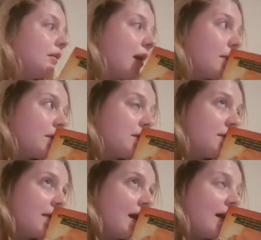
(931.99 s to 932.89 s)
So yeah, I'm gonna
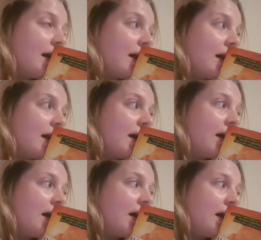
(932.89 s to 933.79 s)
do that.
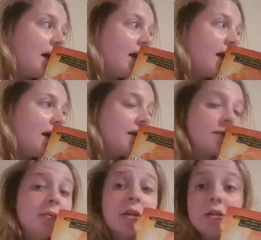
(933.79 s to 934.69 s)

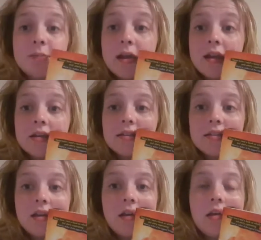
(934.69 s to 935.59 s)
And I'm gonna go to bed.